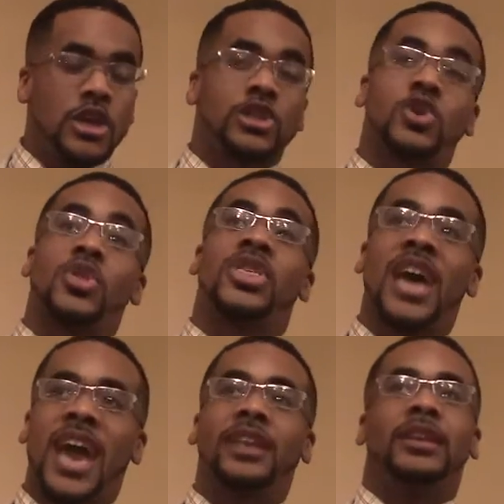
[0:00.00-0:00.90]
So
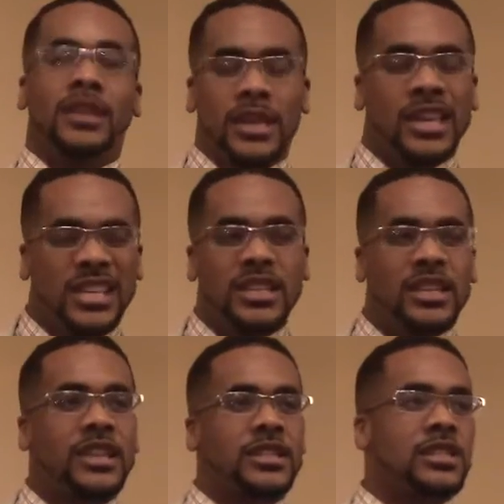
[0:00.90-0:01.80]
that
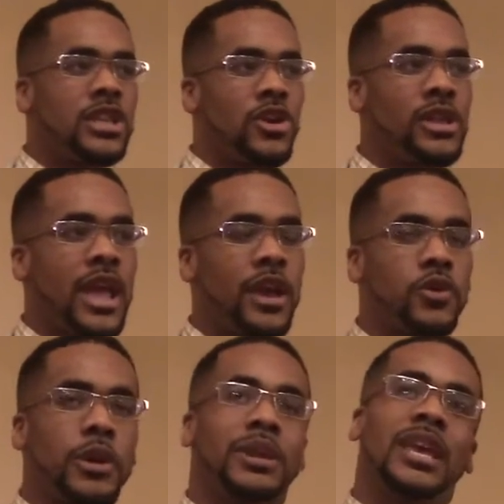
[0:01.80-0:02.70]
isn't necessarily
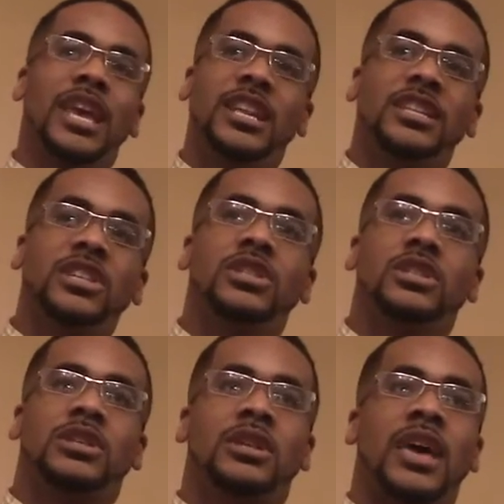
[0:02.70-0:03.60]
accurate. In
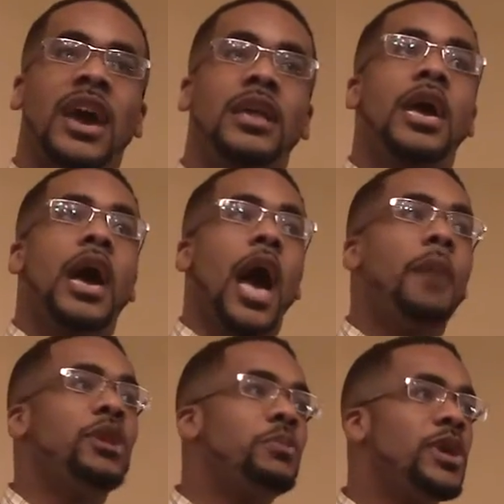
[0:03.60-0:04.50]
addition to that, how
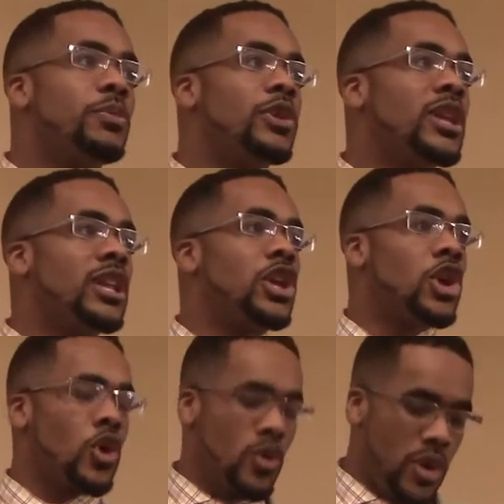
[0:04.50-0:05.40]
many people in
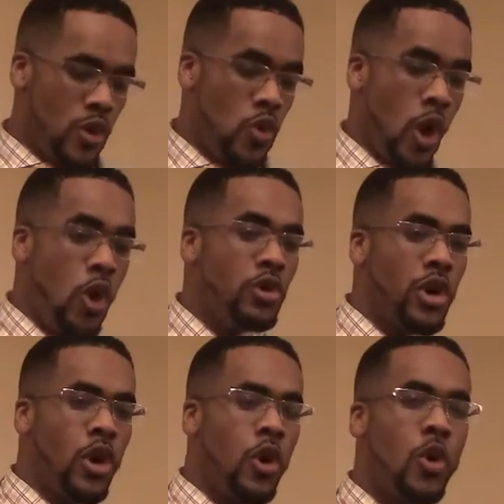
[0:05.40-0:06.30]
here who own a
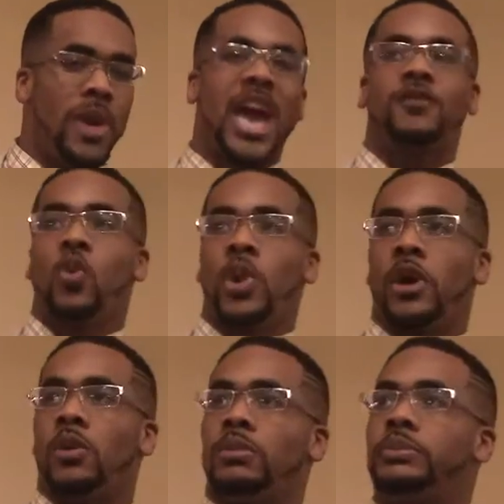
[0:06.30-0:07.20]
home have a will?